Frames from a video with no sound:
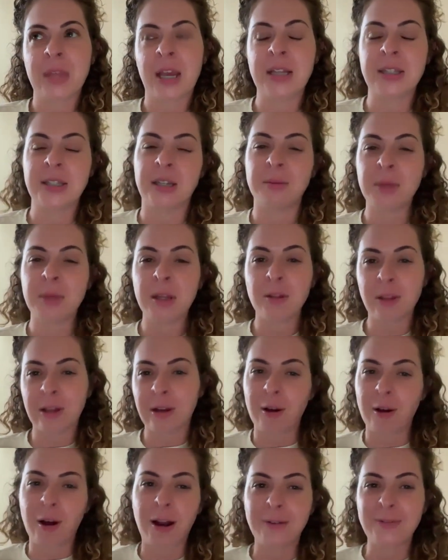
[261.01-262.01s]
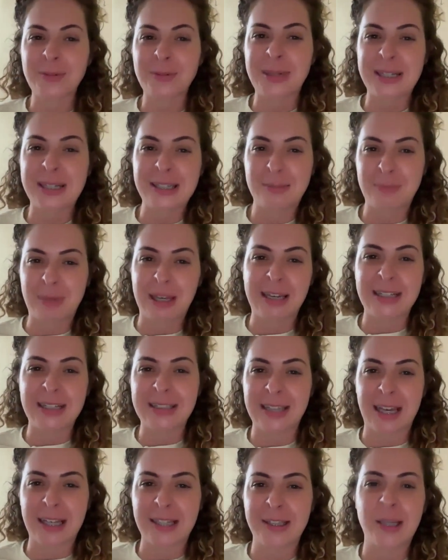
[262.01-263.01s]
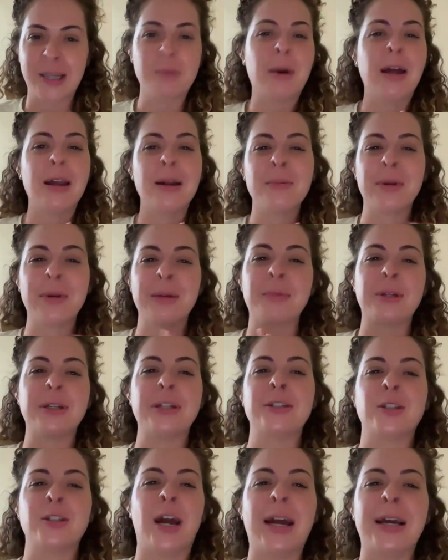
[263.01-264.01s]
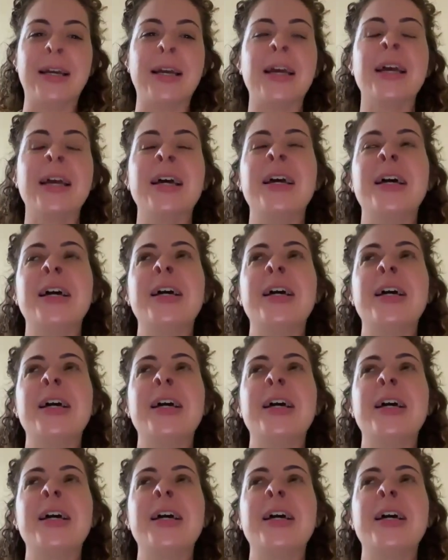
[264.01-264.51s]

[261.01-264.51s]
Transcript: It's going to be a little hard for me to speak concisely about it, but I'm going to try.